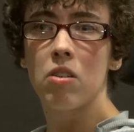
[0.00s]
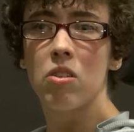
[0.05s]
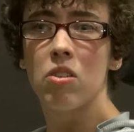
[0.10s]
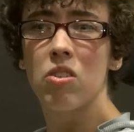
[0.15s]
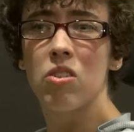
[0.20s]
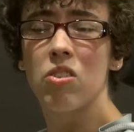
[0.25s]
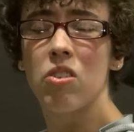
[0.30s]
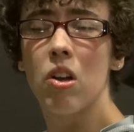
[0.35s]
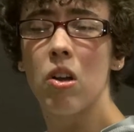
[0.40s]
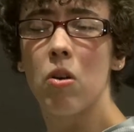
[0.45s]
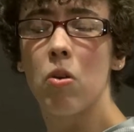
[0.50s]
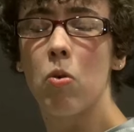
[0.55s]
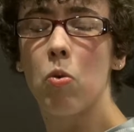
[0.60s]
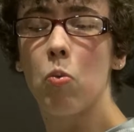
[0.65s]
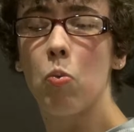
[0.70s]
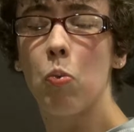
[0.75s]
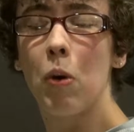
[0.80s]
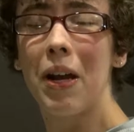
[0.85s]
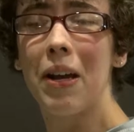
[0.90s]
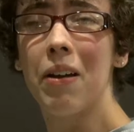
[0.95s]
So
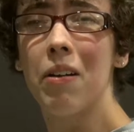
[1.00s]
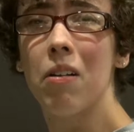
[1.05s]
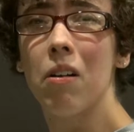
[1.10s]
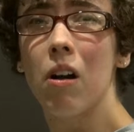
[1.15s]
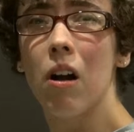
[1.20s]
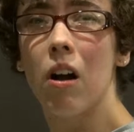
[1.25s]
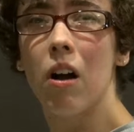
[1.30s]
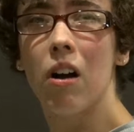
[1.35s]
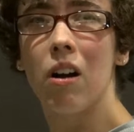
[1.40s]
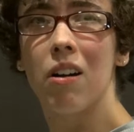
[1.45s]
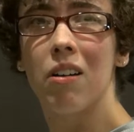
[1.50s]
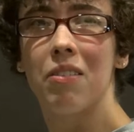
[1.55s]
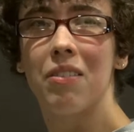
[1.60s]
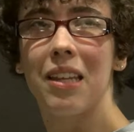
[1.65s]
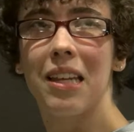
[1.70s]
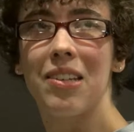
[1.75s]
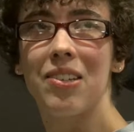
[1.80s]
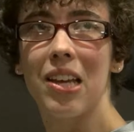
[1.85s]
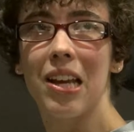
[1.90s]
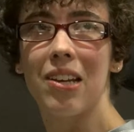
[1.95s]
where are
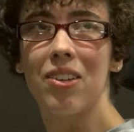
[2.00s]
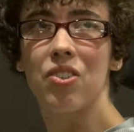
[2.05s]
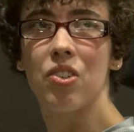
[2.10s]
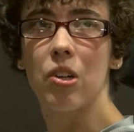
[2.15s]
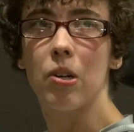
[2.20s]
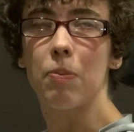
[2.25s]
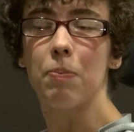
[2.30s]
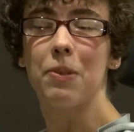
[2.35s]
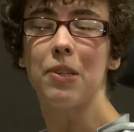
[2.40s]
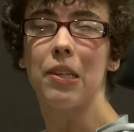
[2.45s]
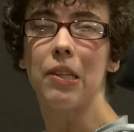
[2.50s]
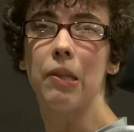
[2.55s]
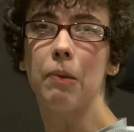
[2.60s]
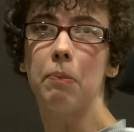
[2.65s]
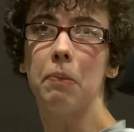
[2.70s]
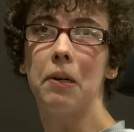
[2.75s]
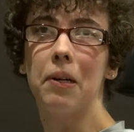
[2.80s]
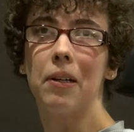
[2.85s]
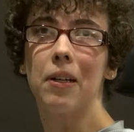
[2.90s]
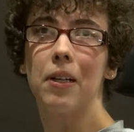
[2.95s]
these excerpts in the
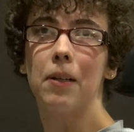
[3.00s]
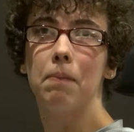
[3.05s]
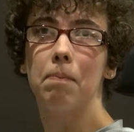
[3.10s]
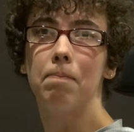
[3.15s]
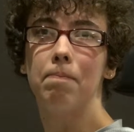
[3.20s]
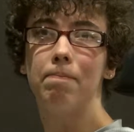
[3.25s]
book?